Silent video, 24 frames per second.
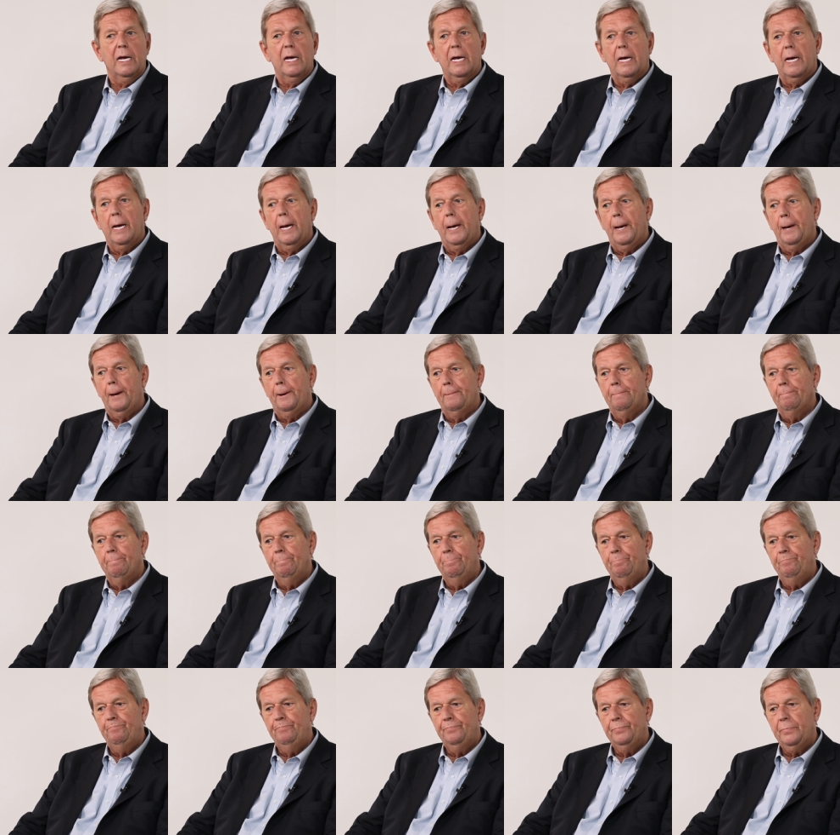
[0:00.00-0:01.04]

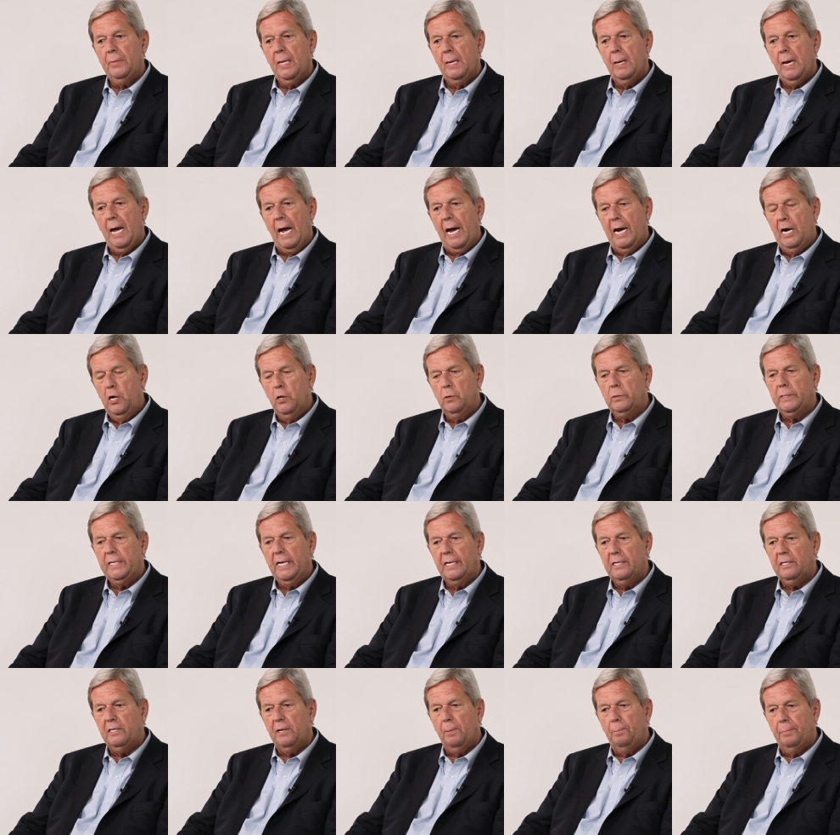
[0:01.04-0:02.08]
Um, I looked
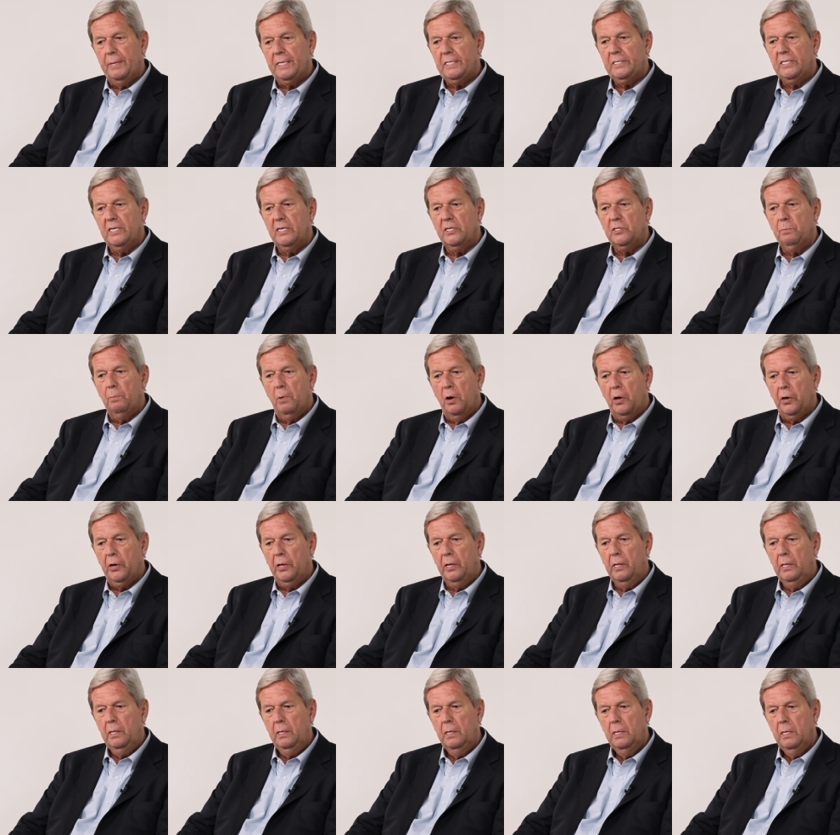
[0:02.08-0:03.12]
at the business
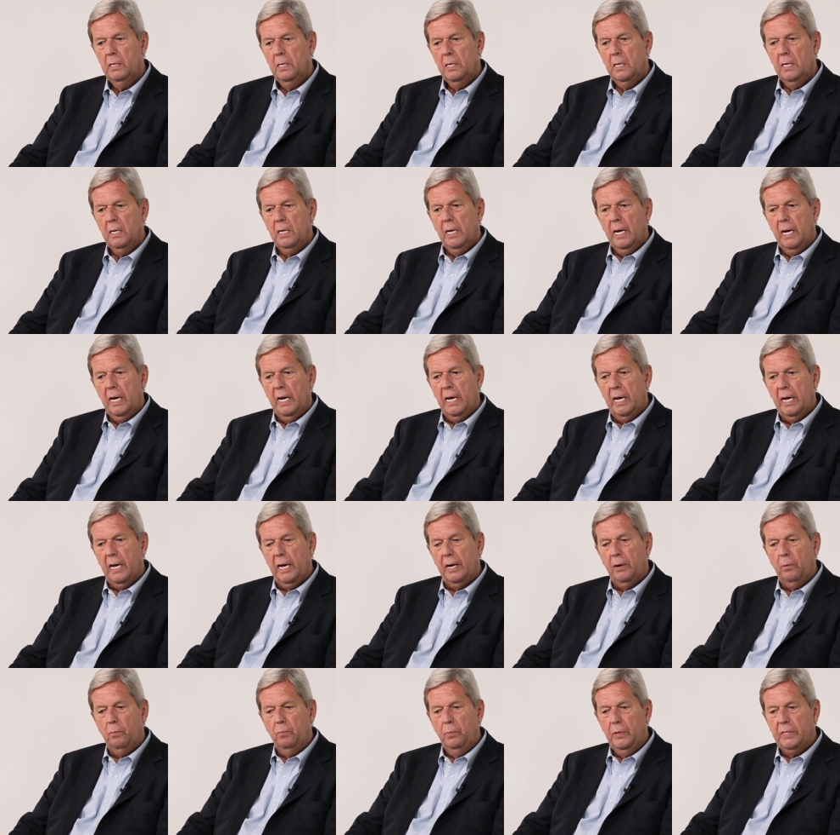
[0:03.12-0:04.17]
model,
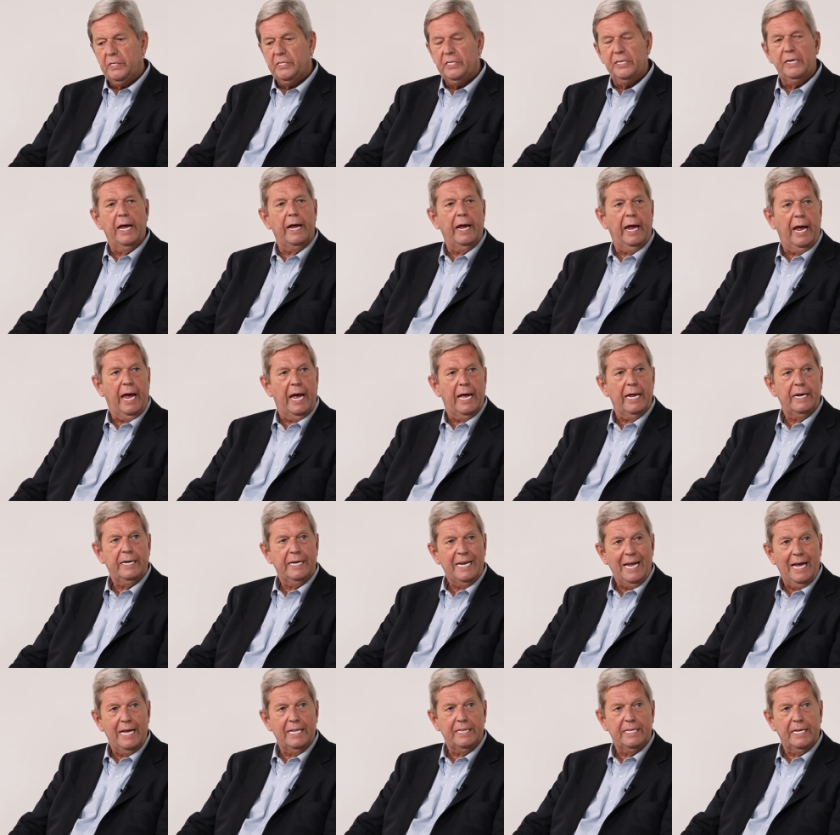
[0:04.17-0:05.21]
uh, which they had
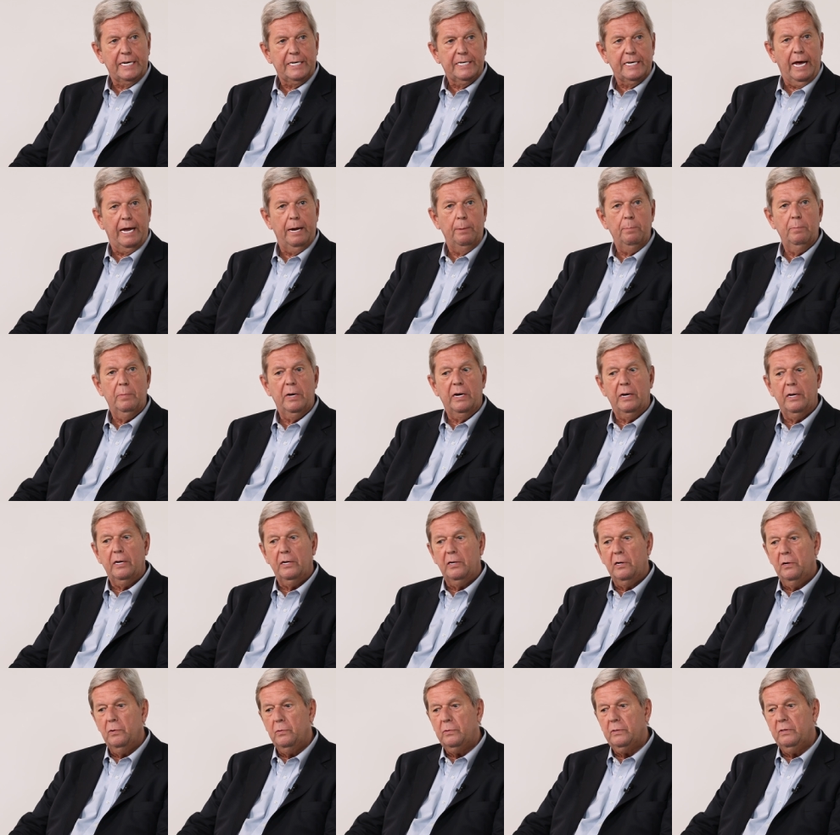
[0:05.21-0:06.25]
at the time, and
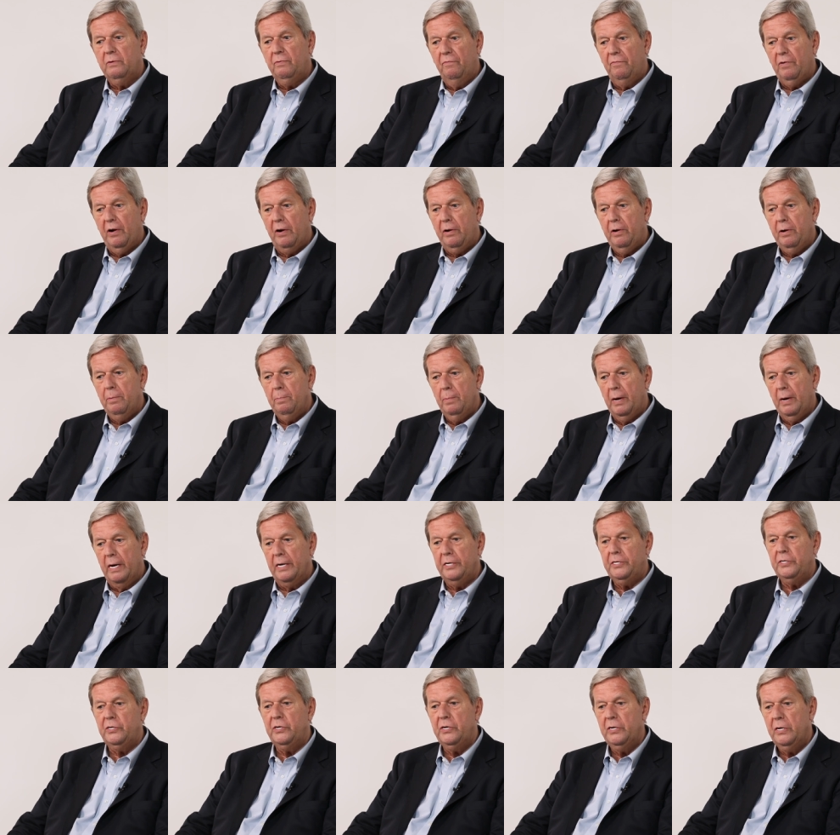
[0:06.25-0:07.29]
it looked very
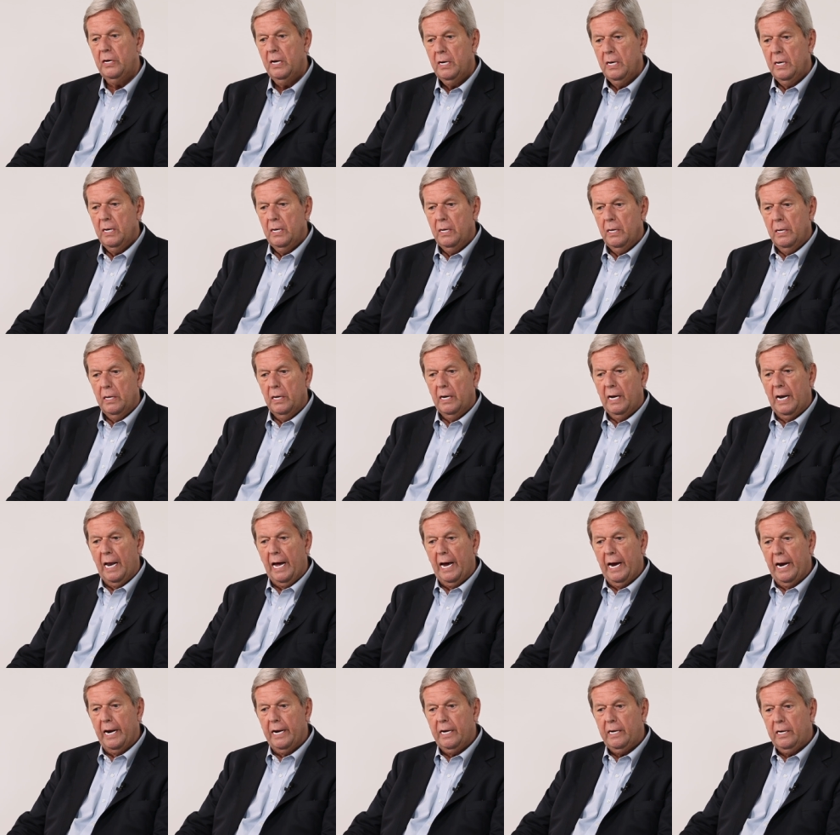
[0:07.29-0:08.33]
much
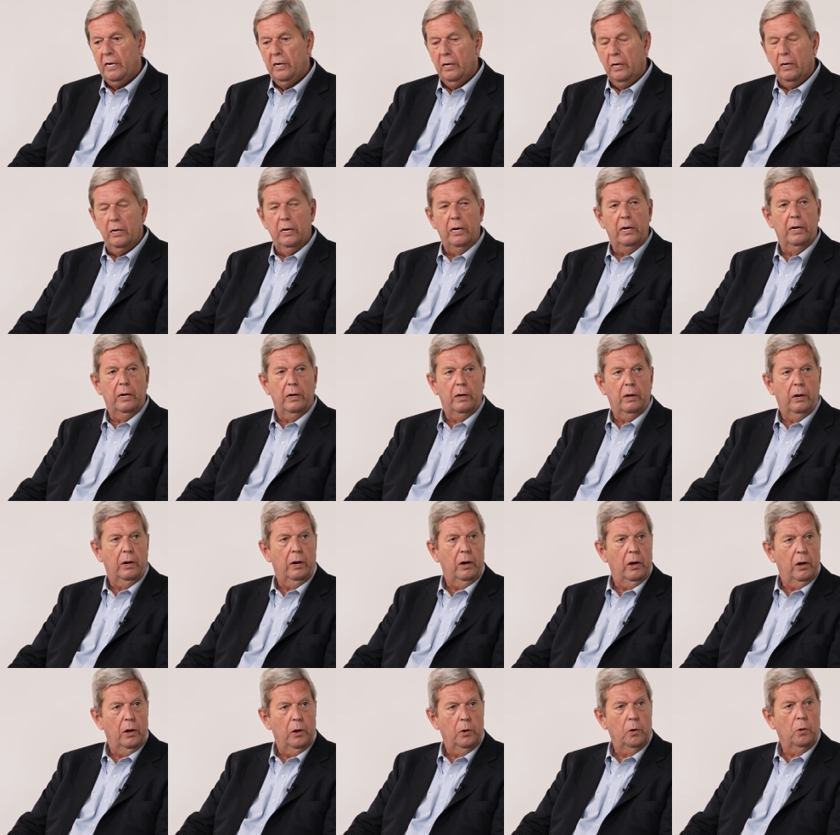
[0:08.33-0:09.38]
like
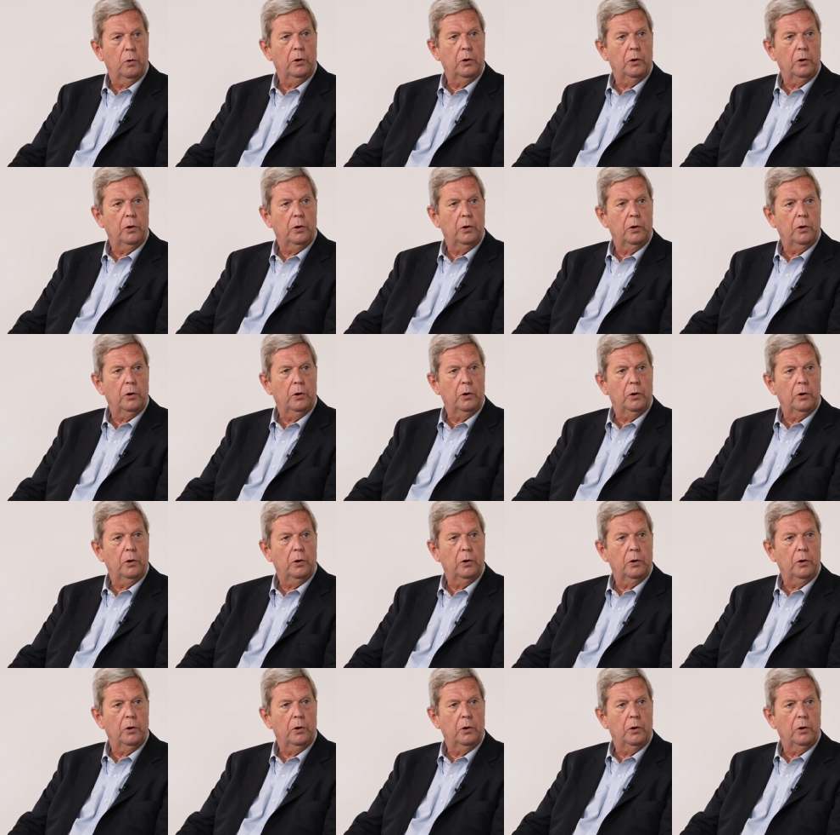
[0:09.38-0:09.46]
uh, an